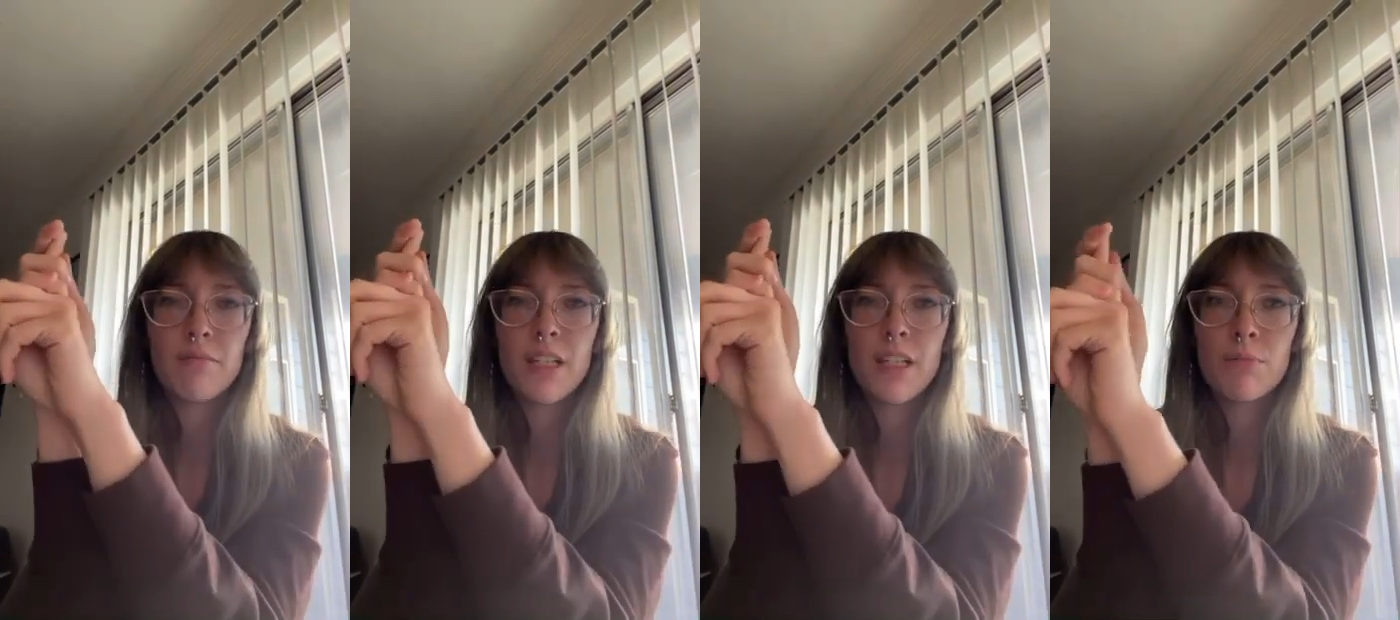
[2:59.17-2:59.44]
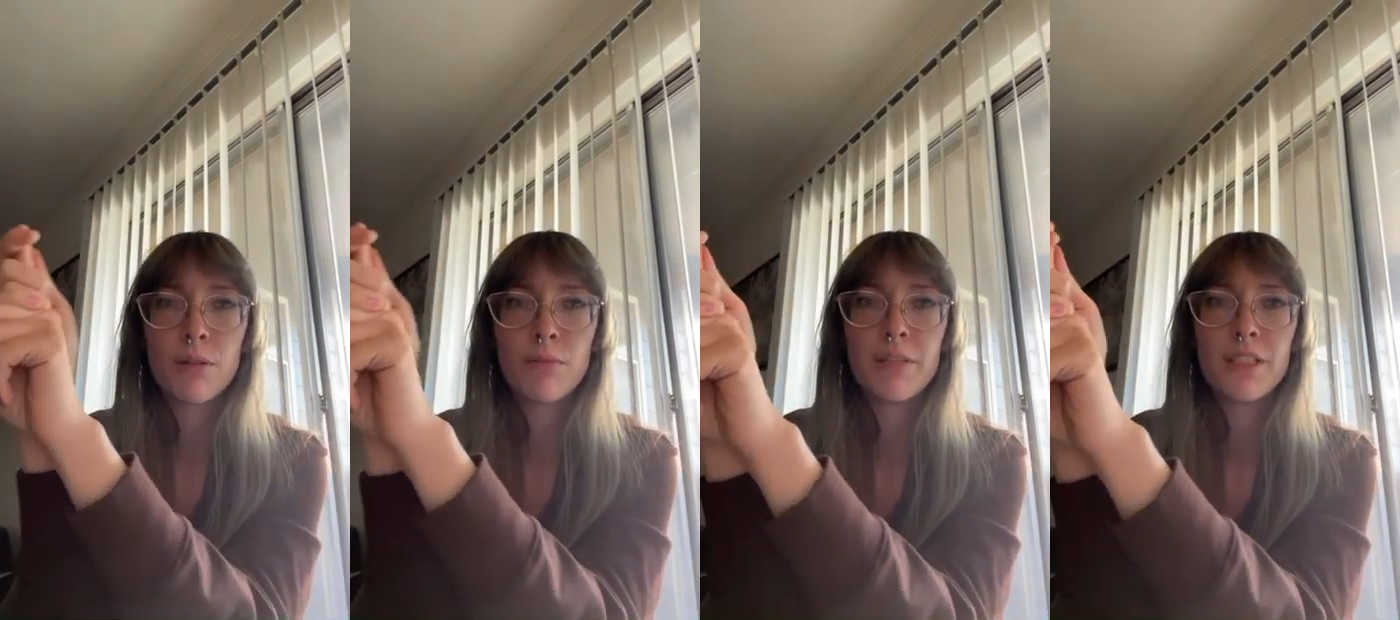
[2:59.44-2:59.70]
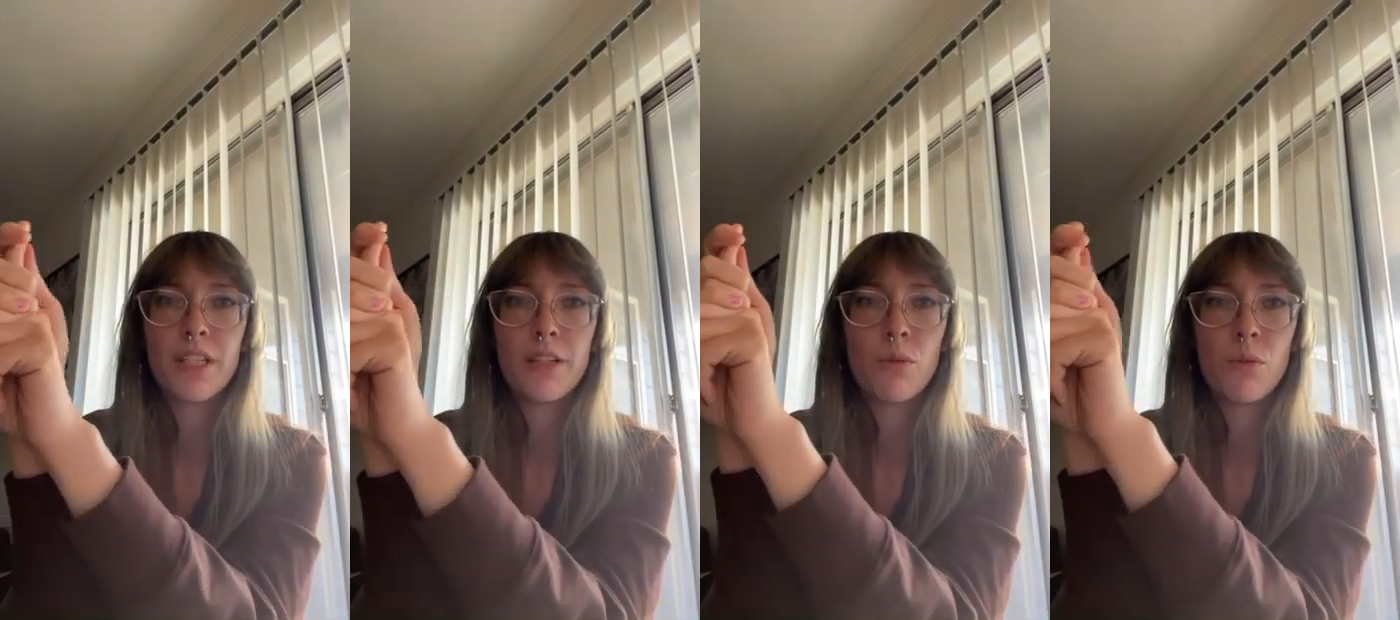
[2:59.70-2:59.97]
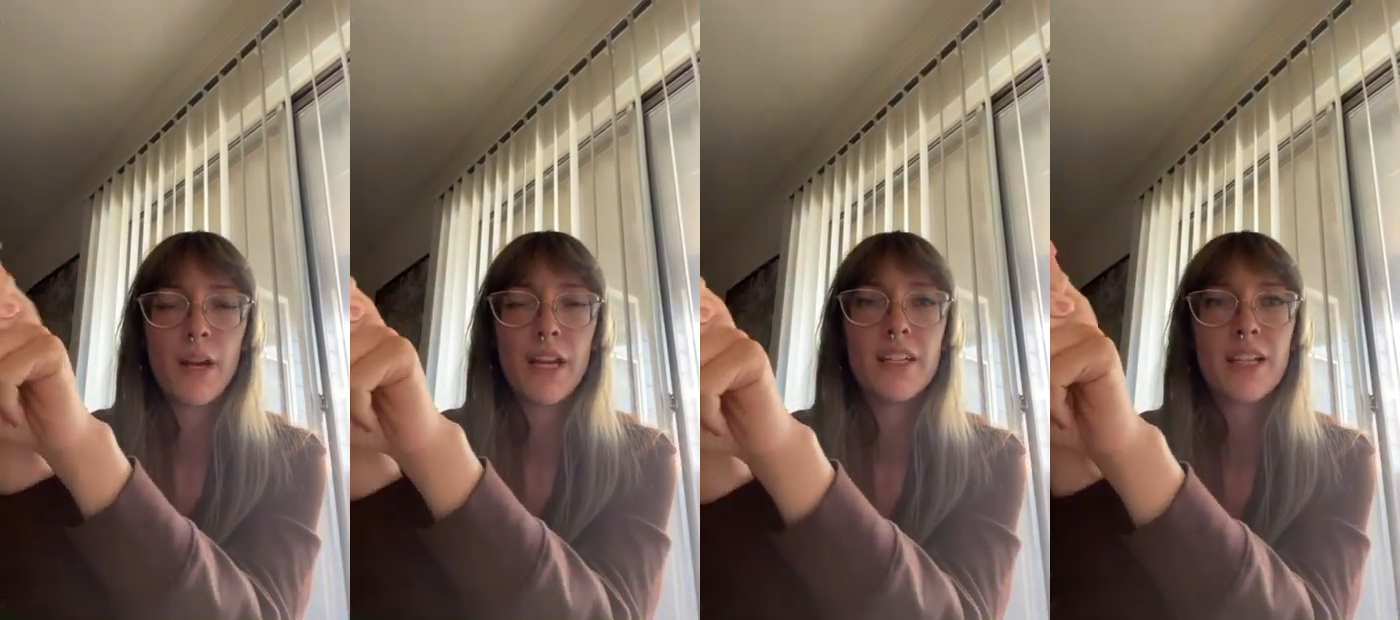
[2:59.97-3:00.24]

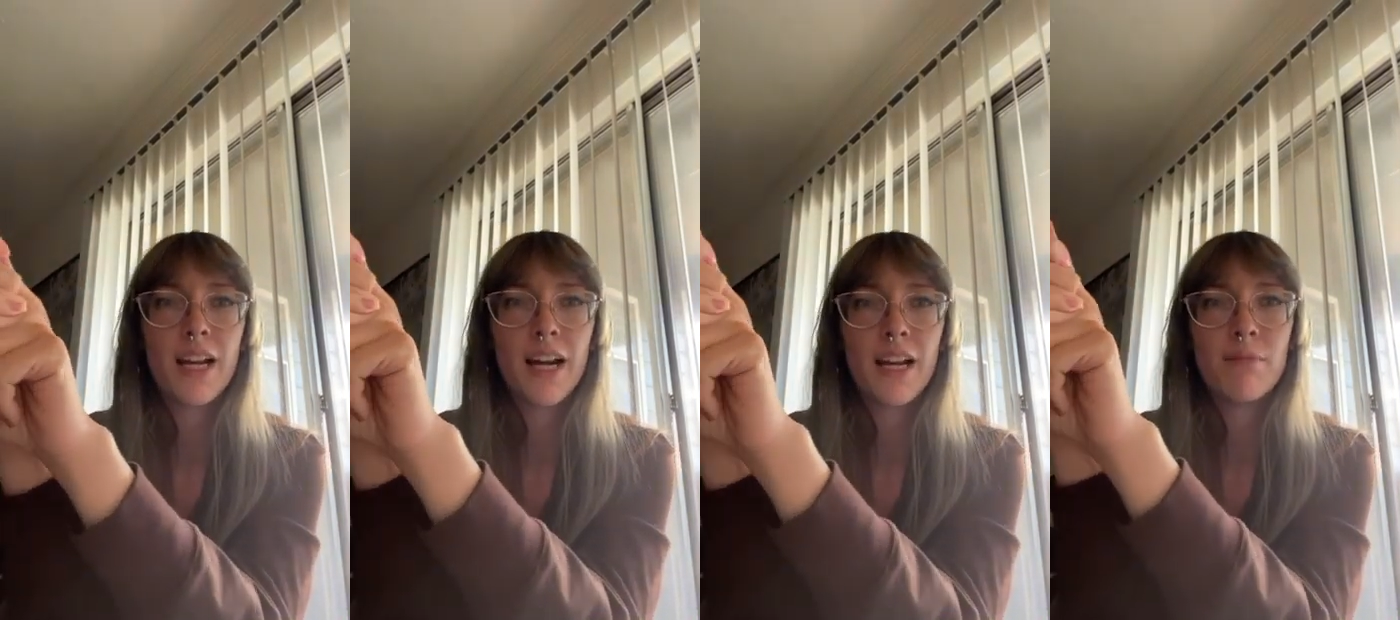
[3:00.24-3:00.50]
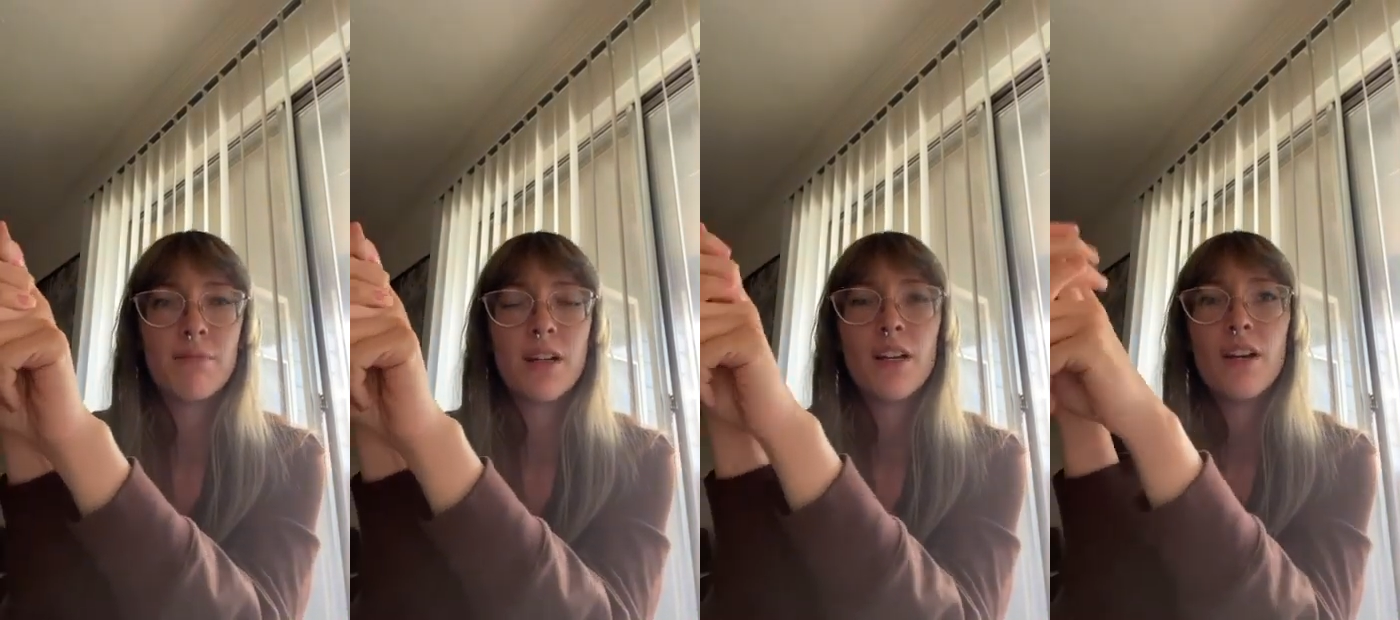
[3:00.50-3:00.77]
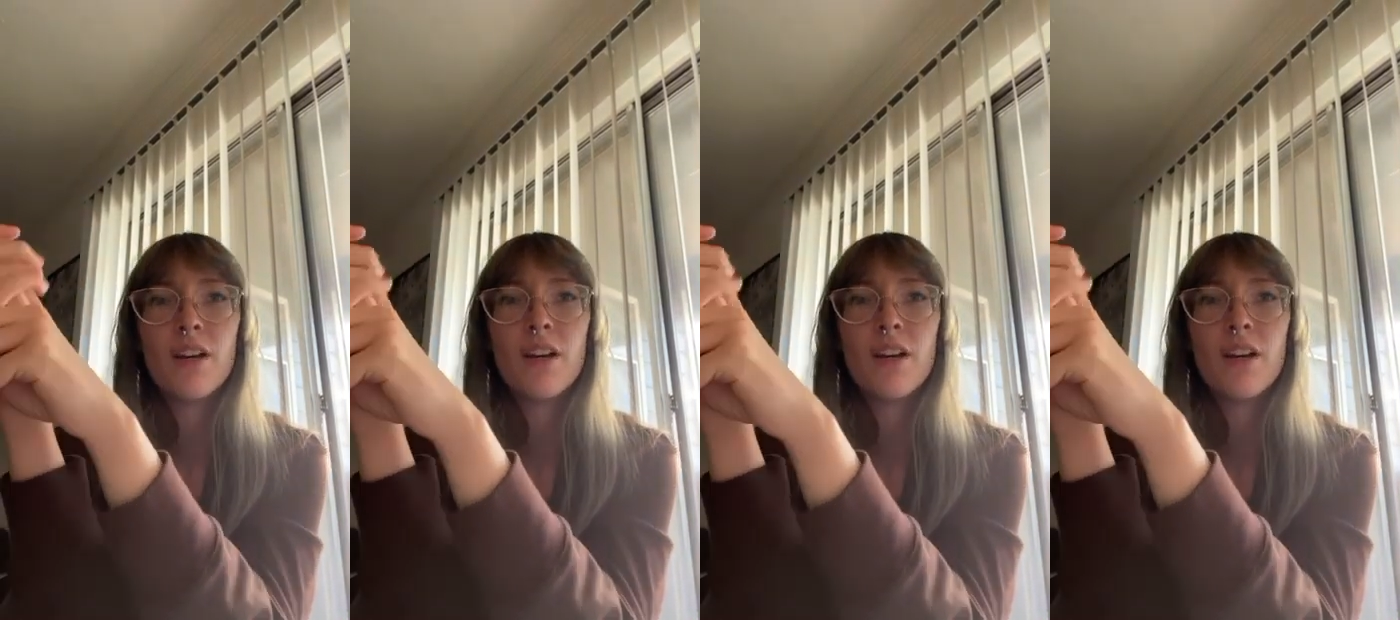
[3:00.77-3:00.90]
implementing wait time